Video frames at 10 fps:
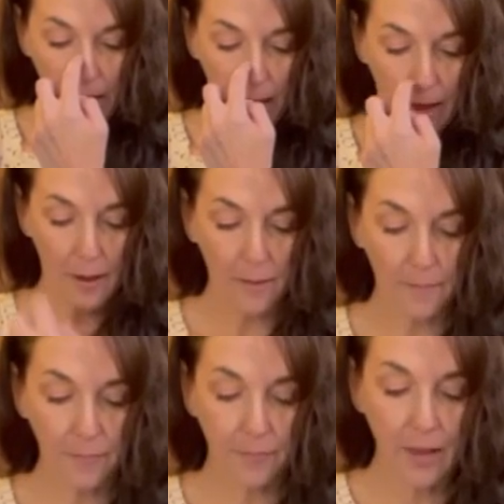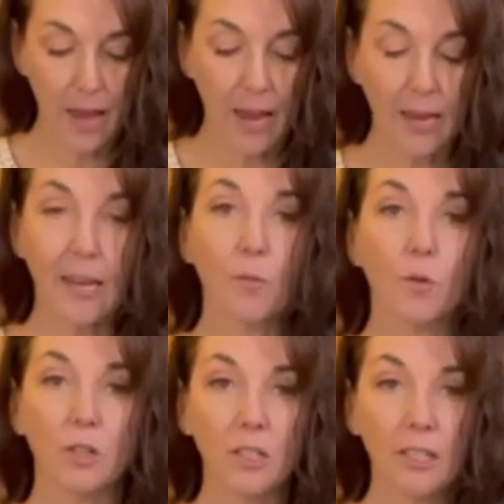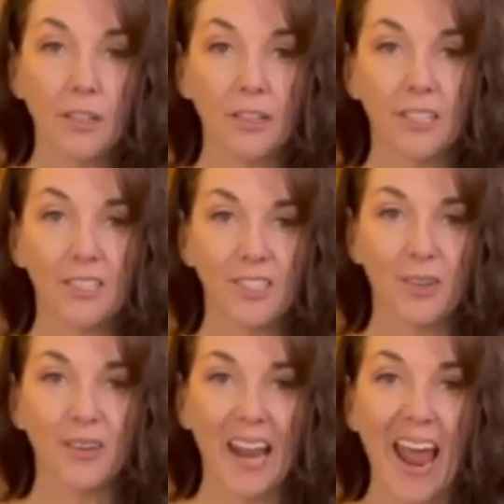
um, and it will clear it so it